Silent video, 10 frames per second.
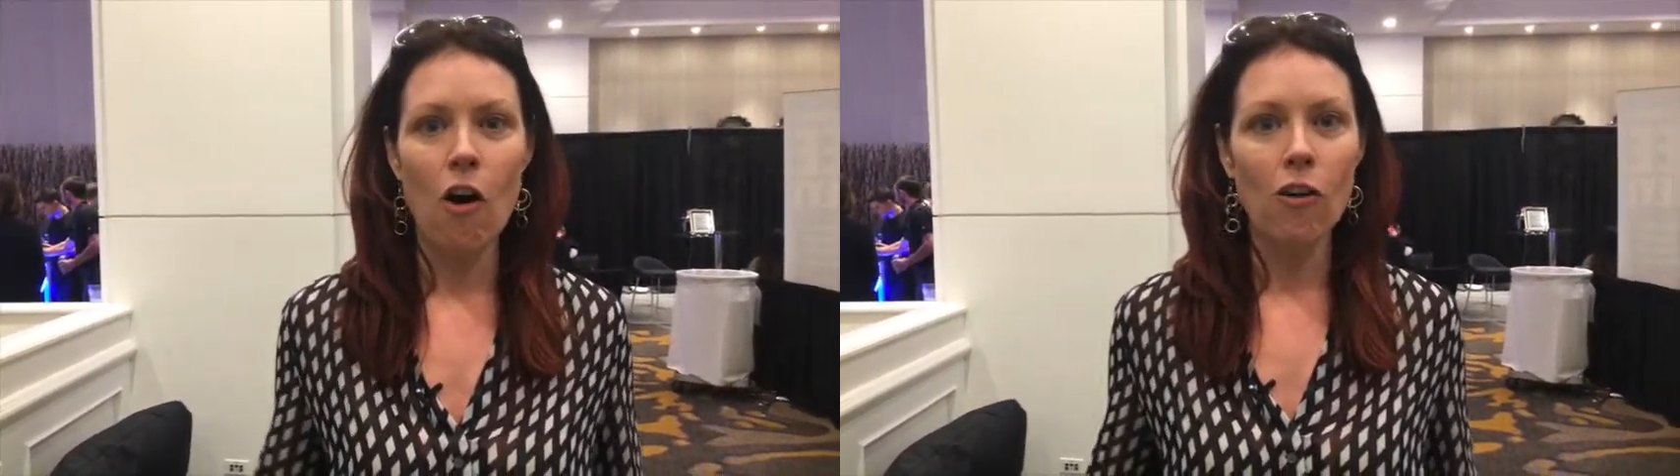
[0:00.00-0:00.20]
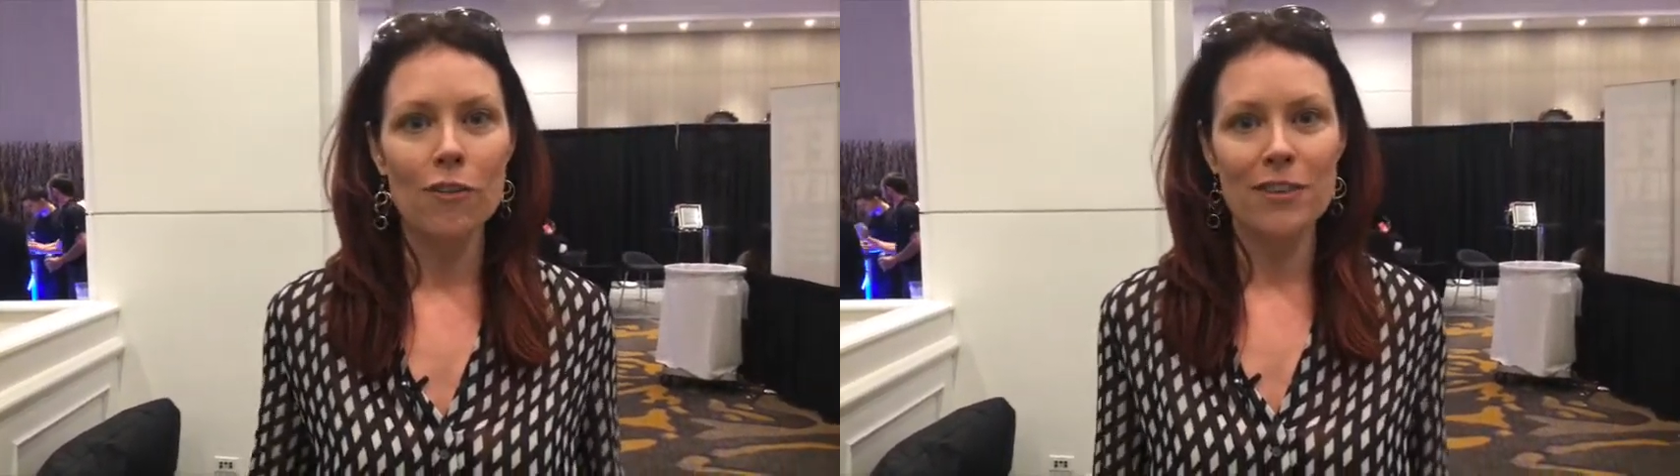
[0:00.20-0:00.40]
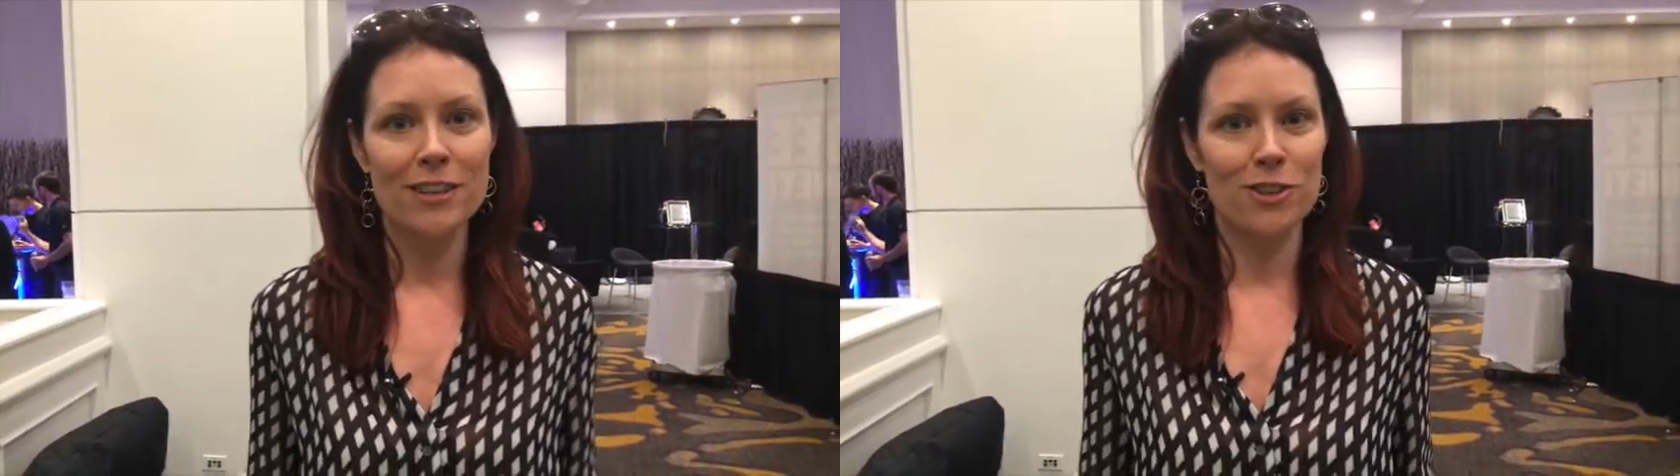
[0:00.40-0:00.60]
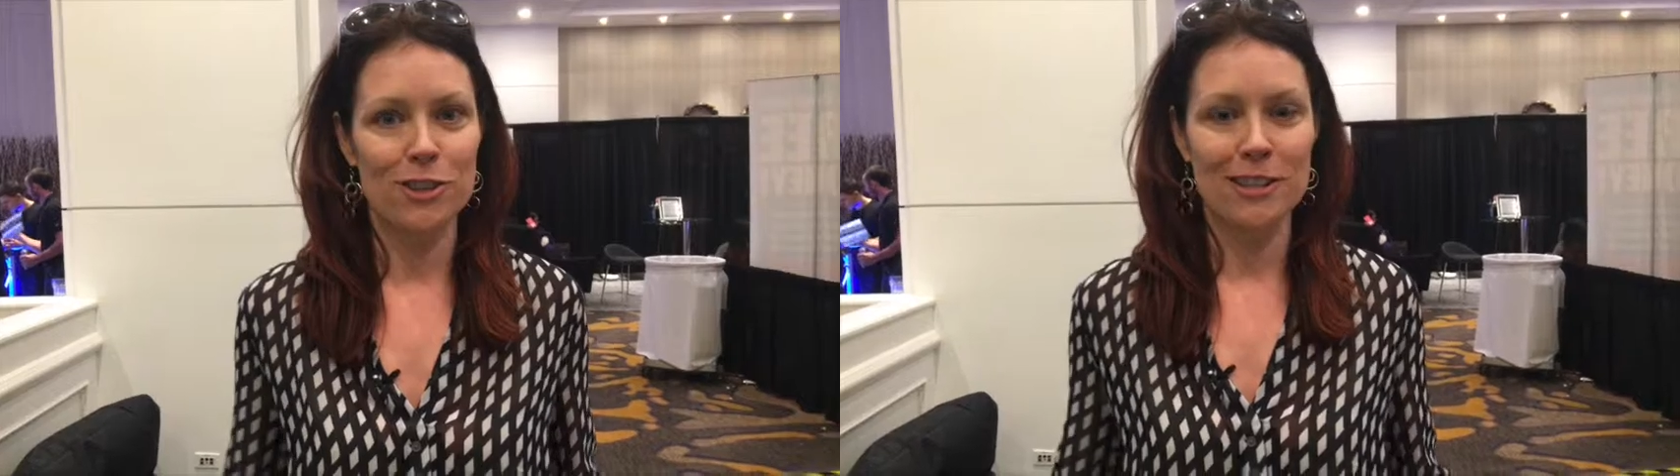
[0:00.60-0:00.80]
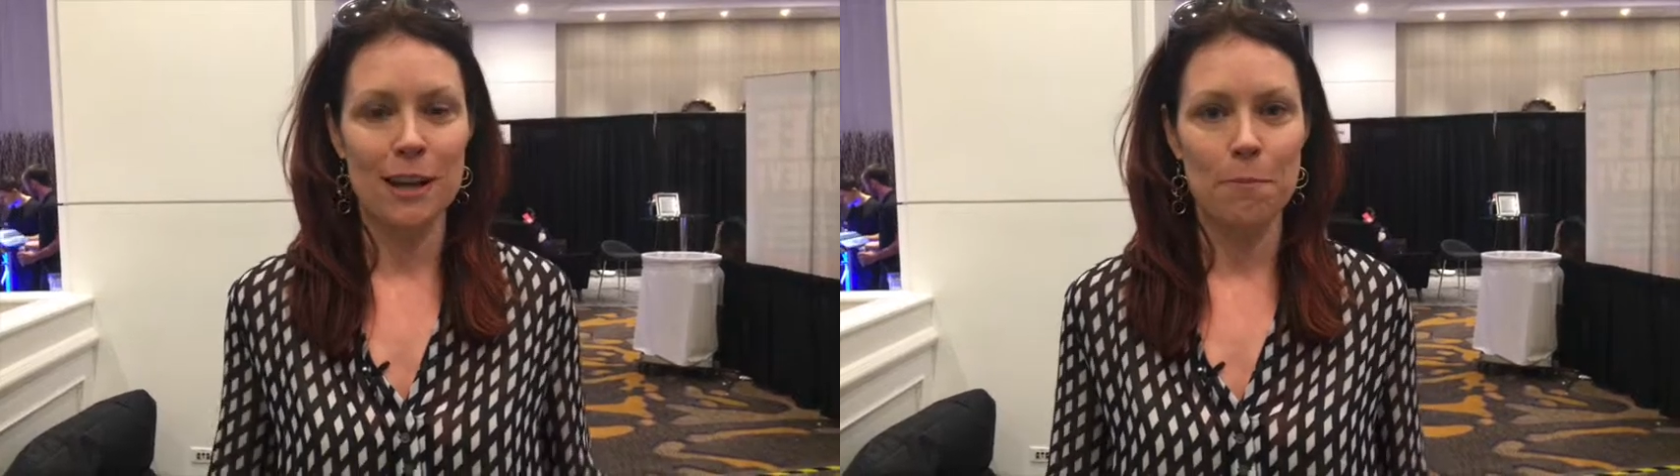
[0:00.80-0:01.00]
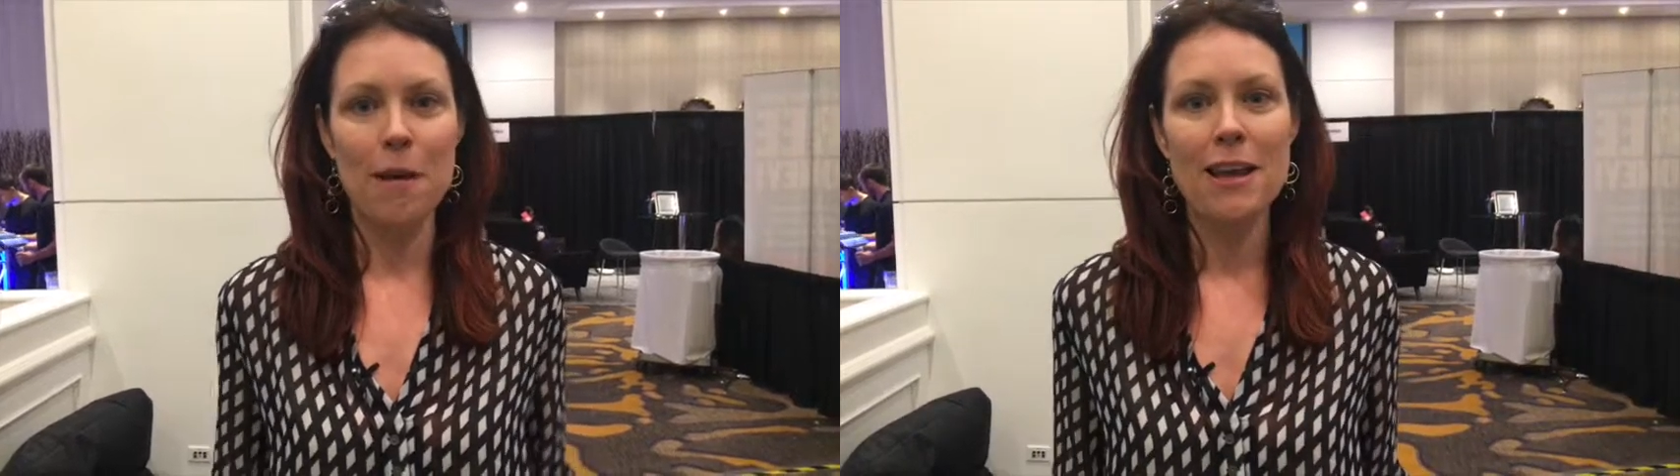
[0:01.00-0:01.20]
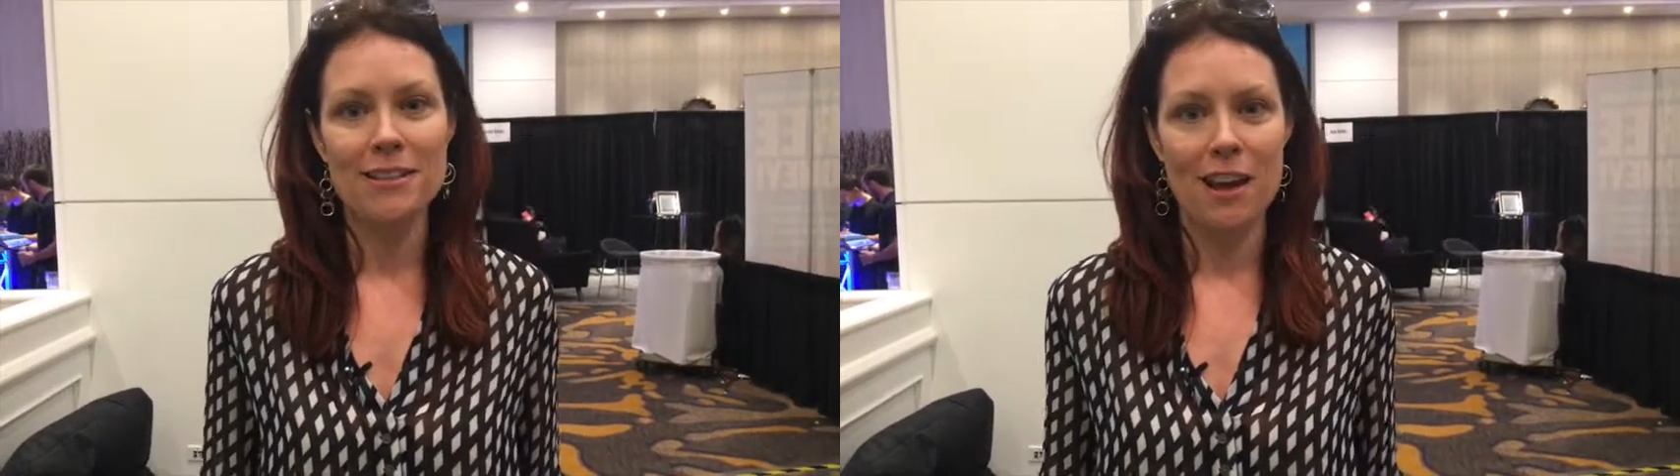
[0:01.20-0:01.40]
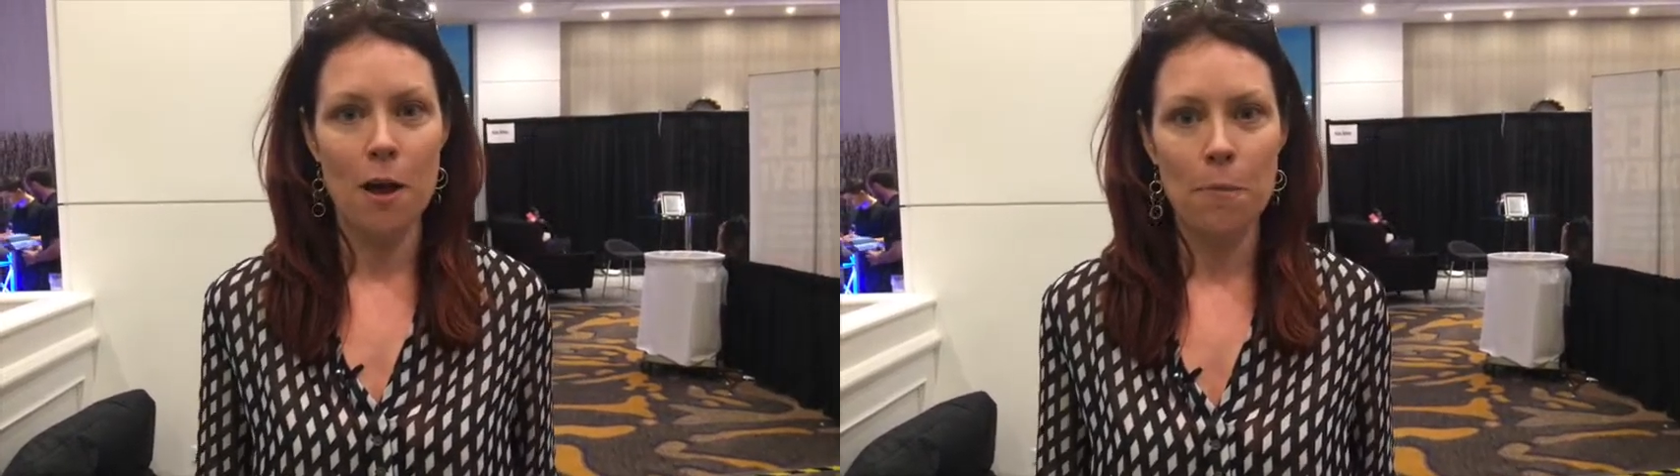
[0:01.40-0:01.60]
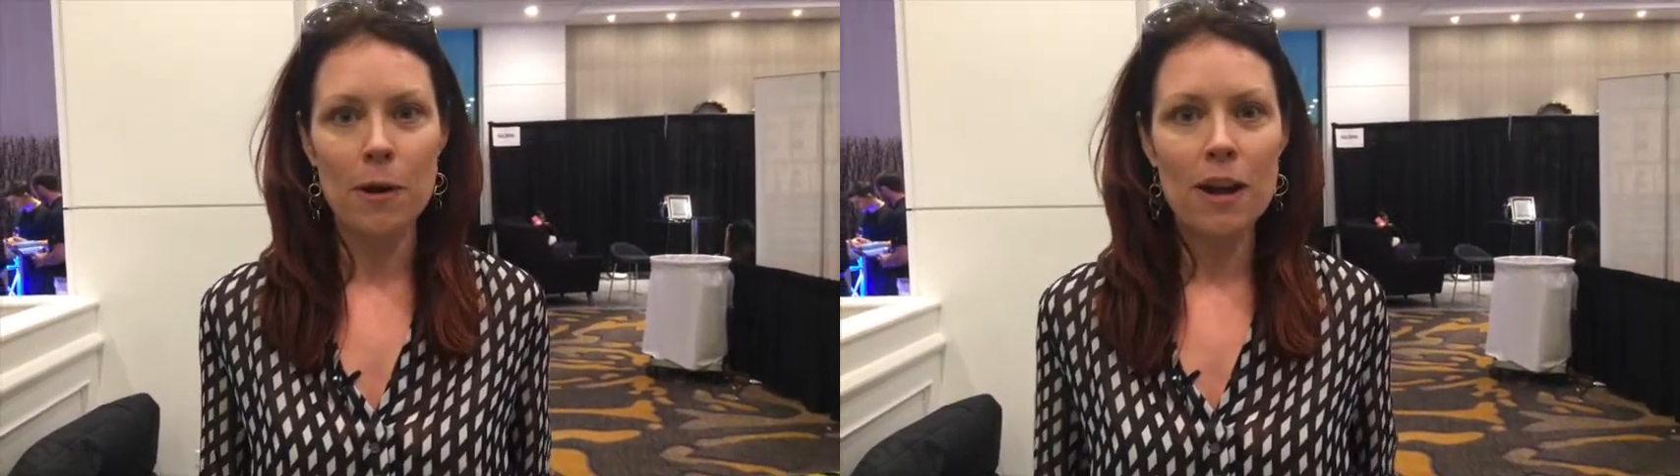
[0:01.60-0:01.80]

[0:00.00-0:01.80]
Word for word: all of this just like pent up